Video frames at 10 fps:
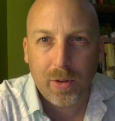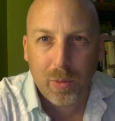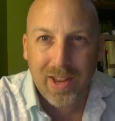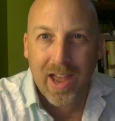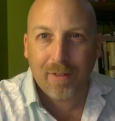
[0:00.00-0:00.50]

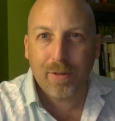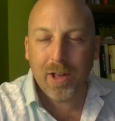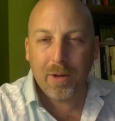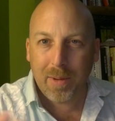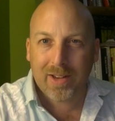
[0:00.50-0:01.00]
We have
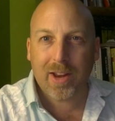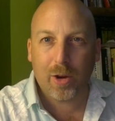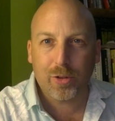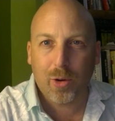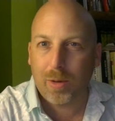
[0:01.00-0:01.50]

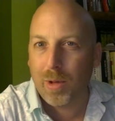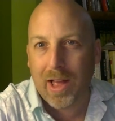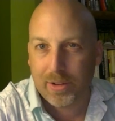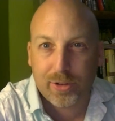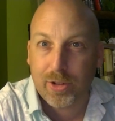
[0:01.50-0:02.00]
MGTOWs going, well,
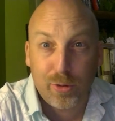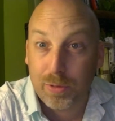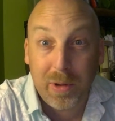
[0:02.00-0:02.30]
that suits